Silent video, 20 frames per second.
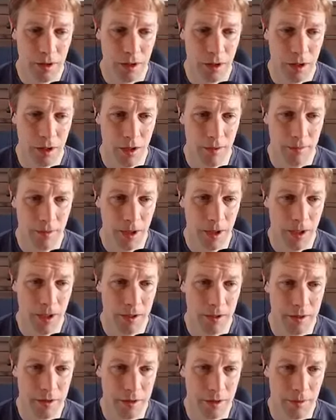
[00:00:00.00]

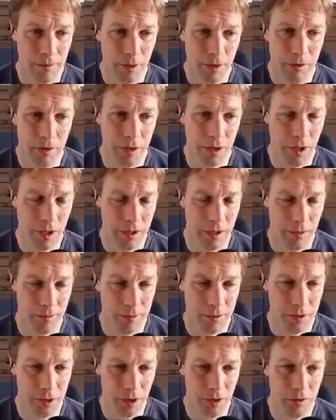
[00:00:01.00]
And they're both going to end
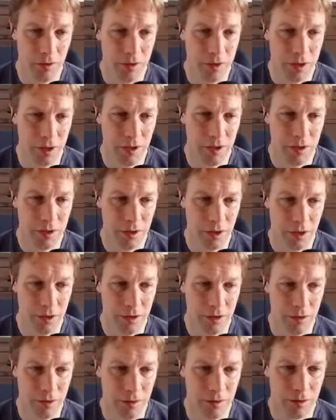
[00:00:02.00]
up as code that's
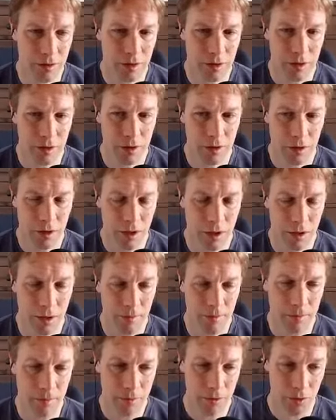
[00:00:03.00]
inside your
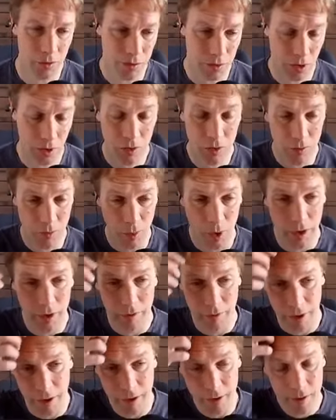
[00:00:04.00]
code
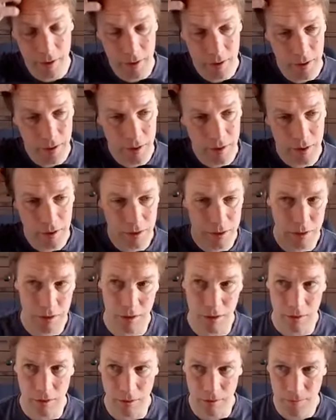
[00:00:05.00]
binary.
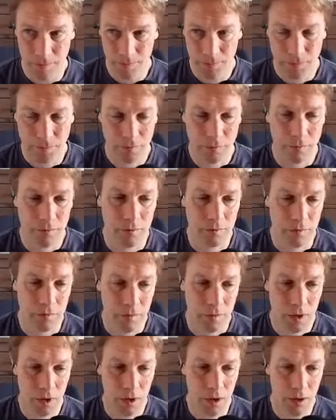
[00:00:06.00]
So
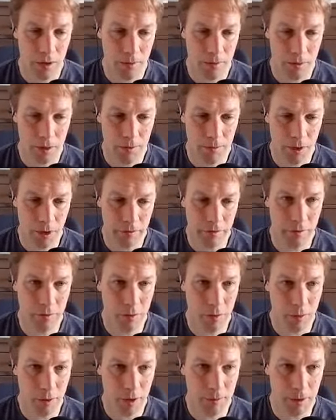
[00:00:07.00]
the binary
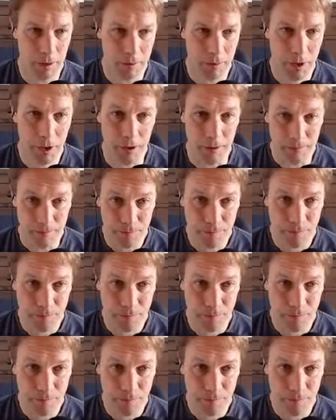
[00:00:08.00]
will be a bit bigger.